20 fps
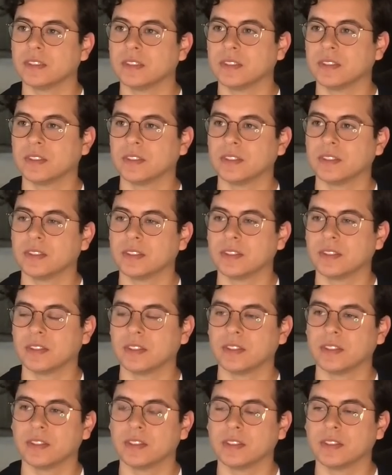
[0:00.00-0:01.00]

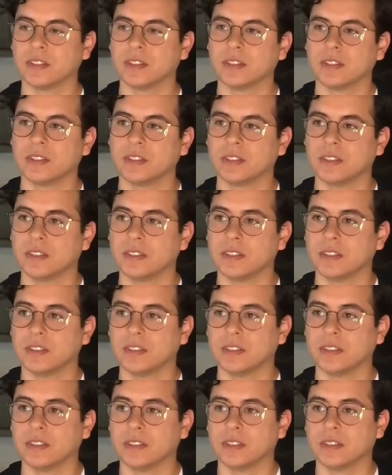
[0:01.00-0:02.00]

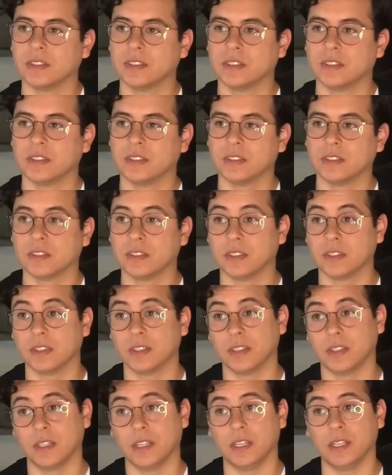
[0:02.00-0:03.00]

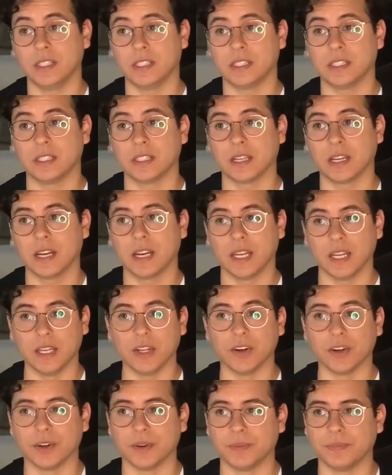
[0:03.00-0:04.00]

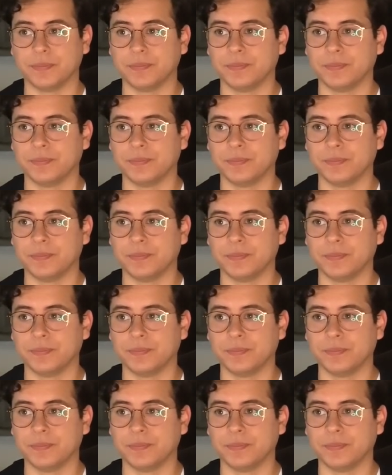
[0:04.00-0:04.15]
This person isn't speaking.